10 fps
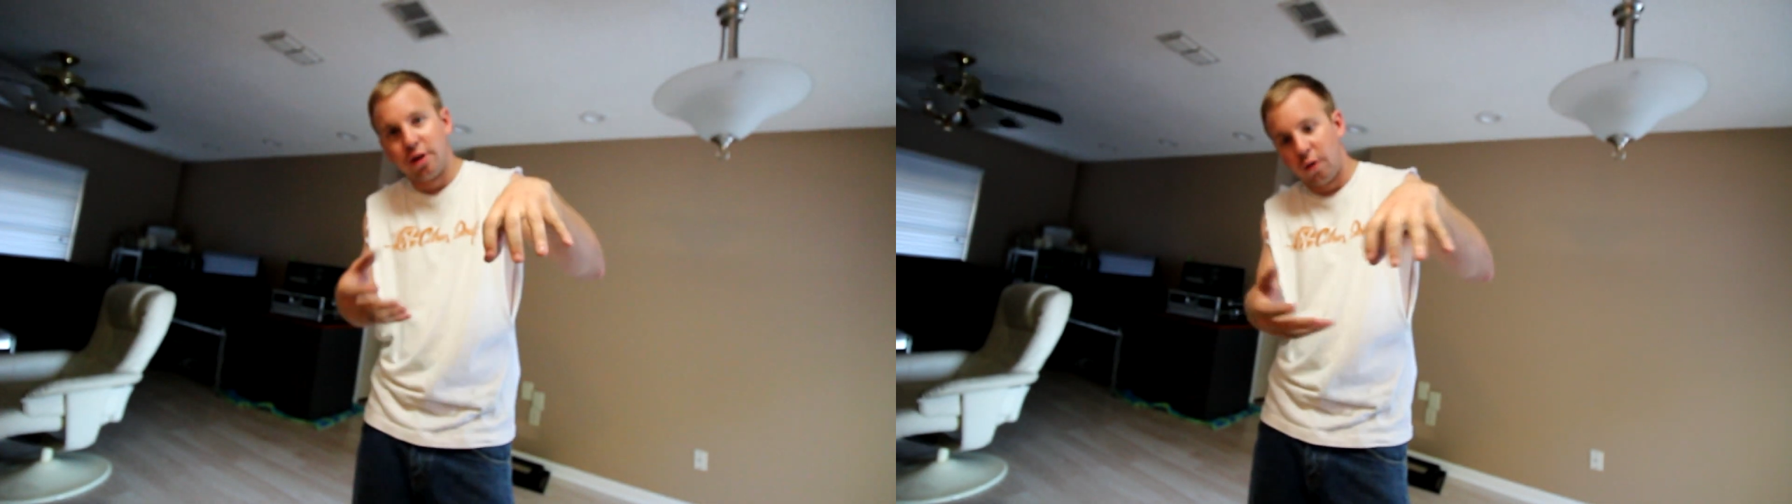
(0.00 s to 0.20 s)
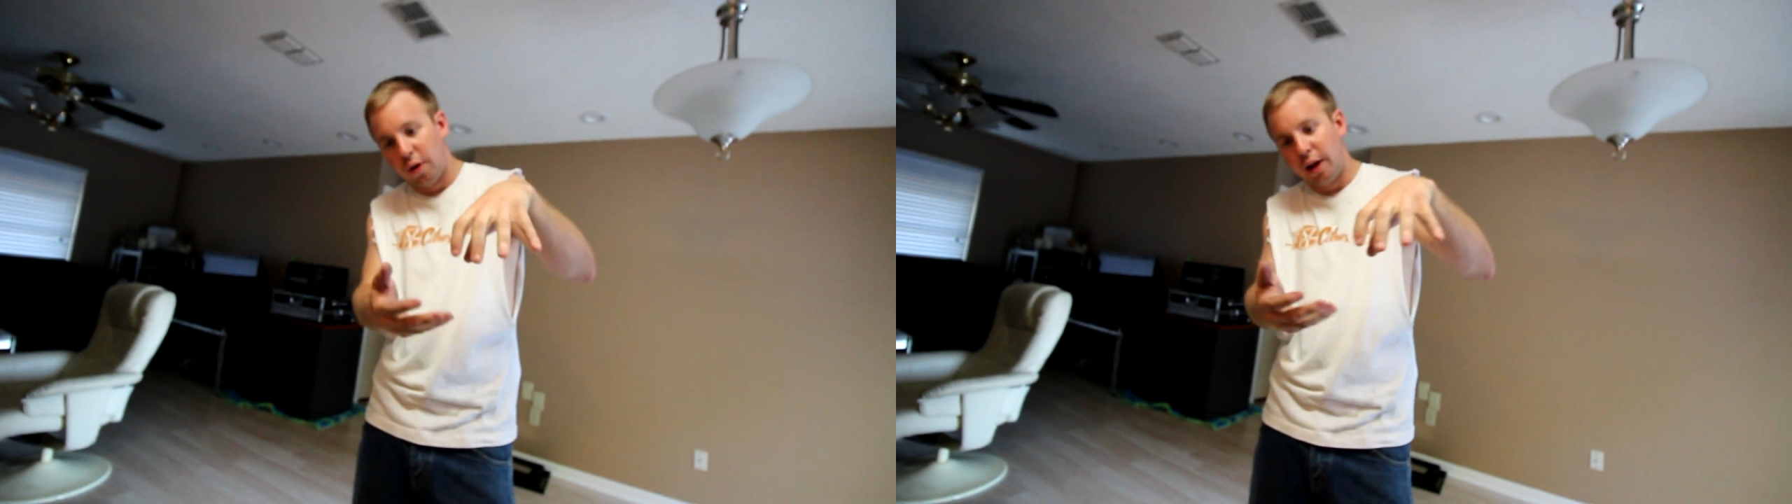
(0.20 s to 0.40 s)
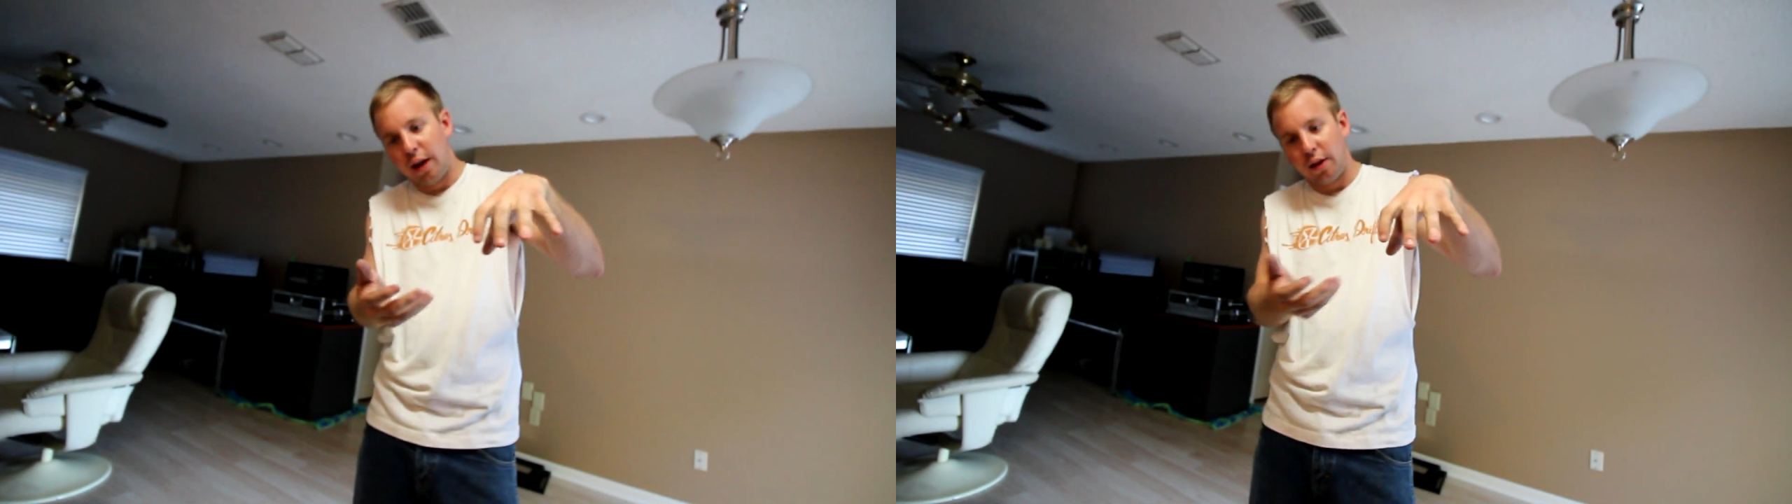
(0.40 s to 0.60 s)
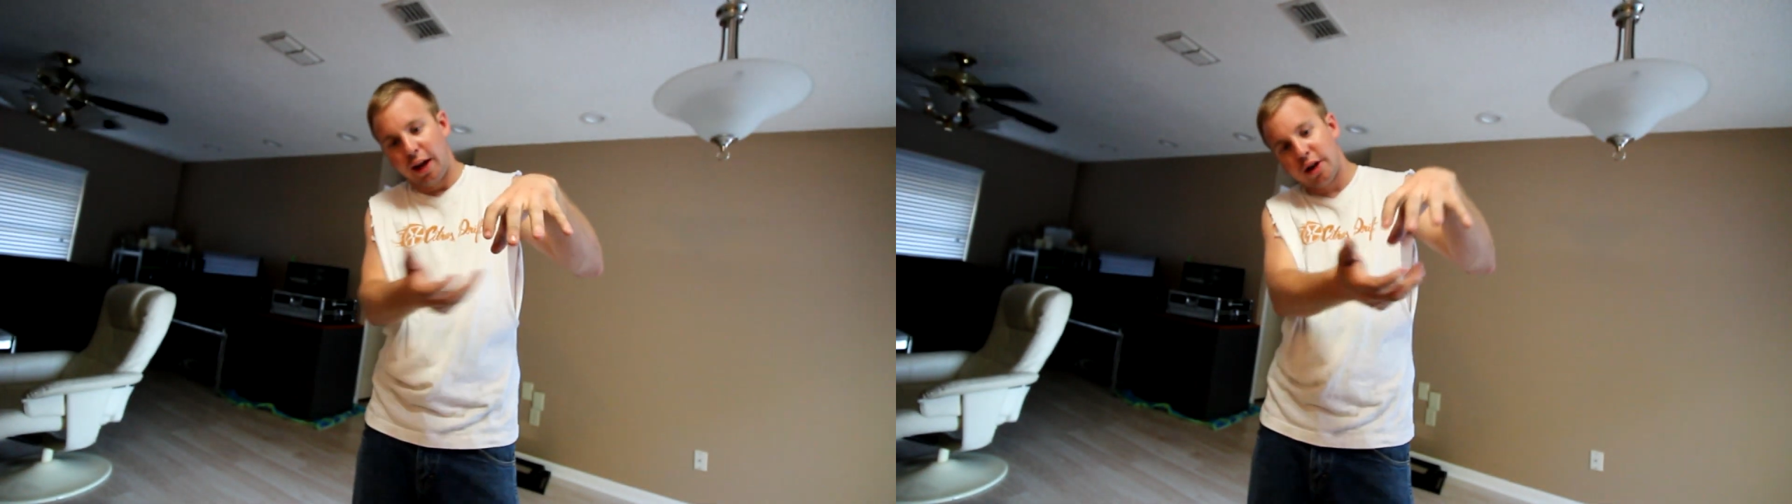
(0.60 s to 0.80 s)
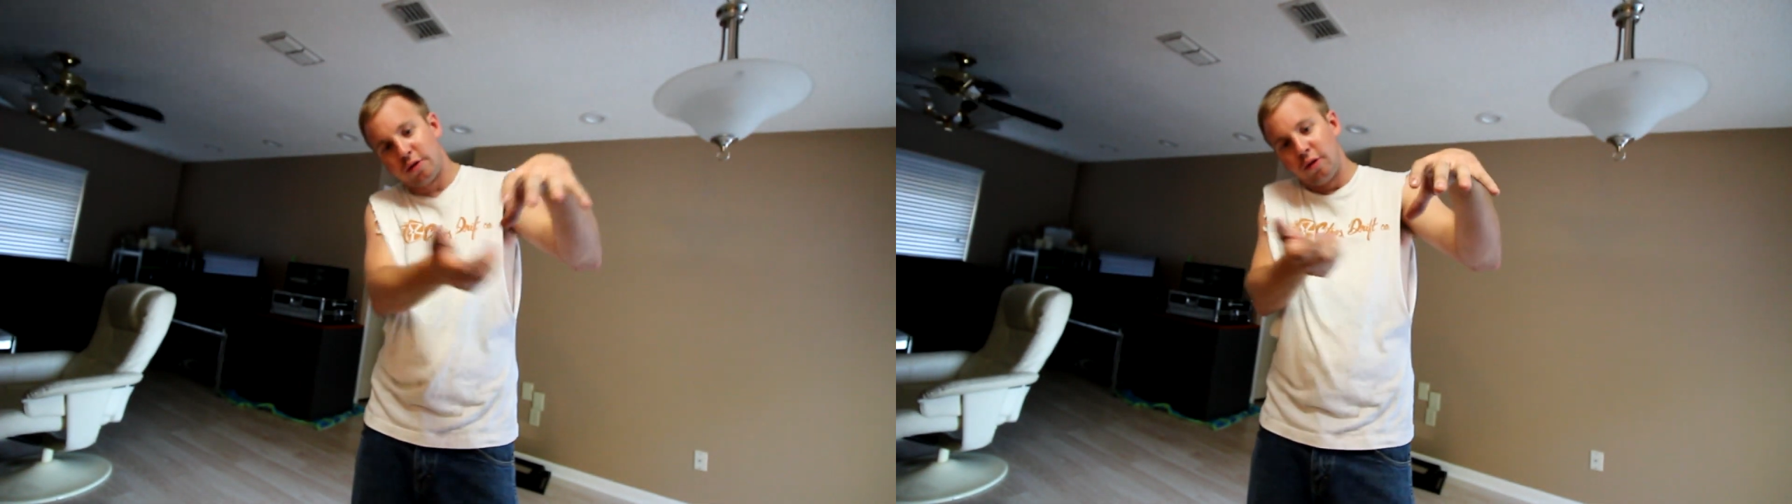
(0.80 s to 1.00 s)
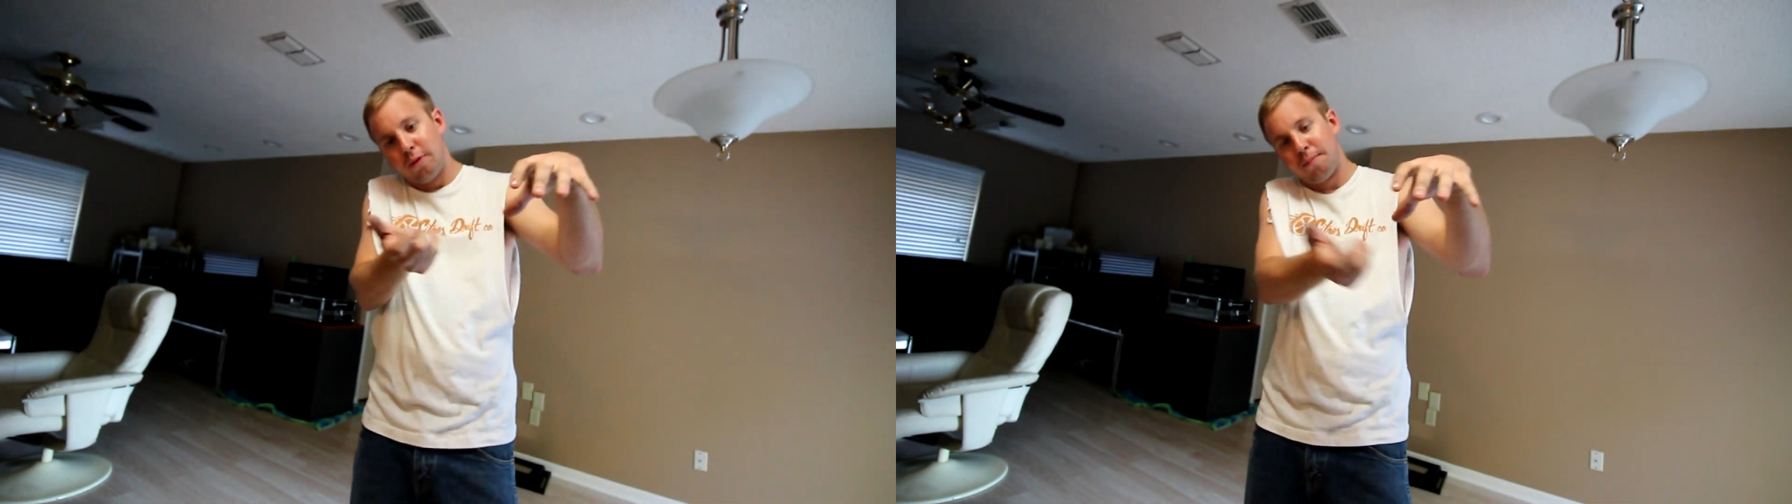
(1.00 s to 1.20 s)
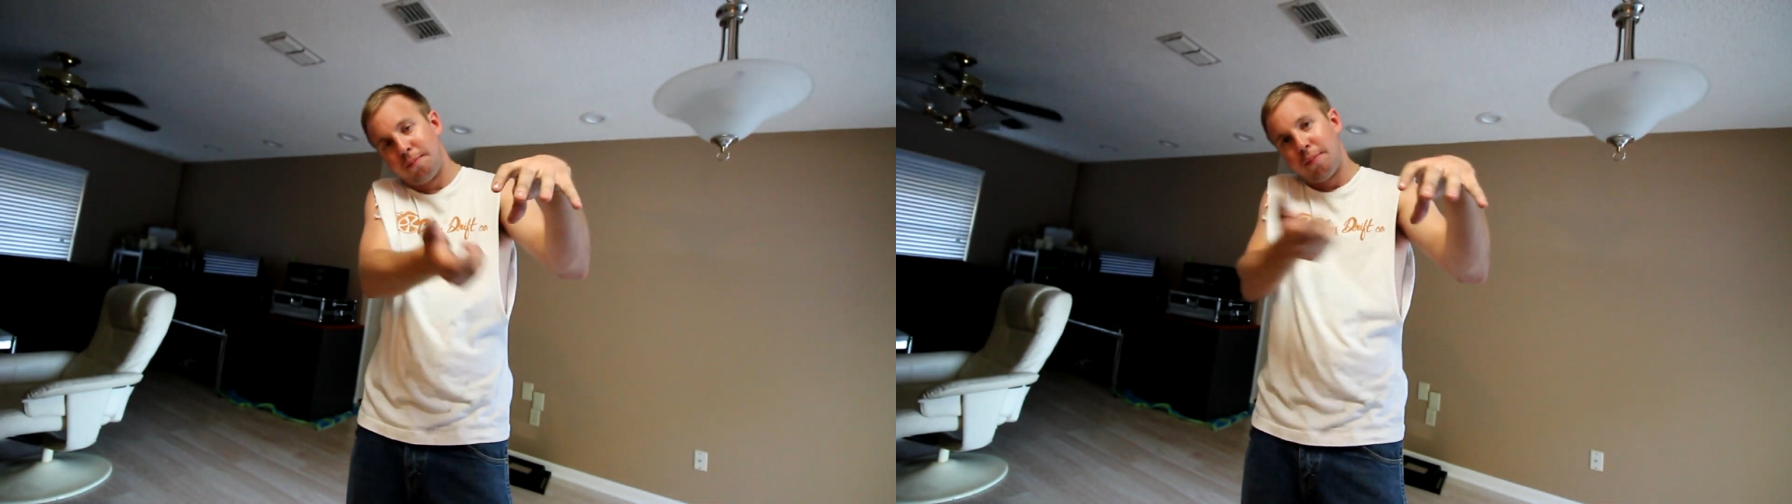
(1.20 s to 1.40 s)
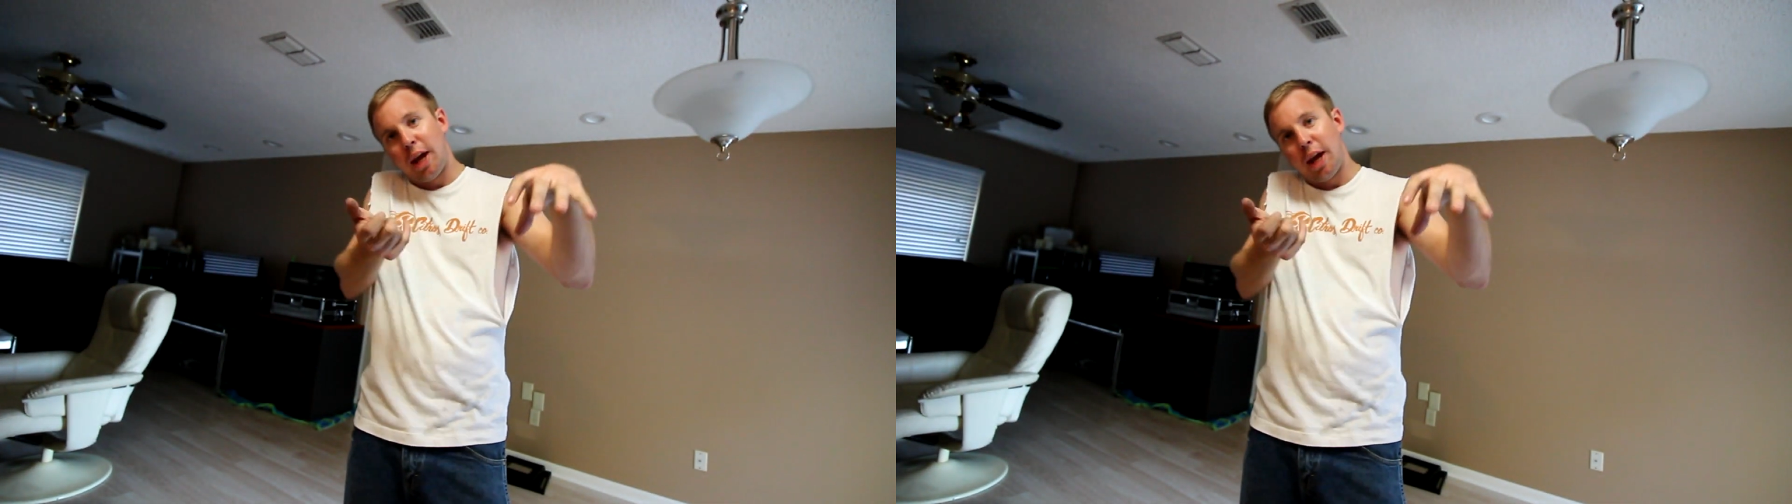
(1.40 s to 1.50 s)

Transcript: in the way and the actual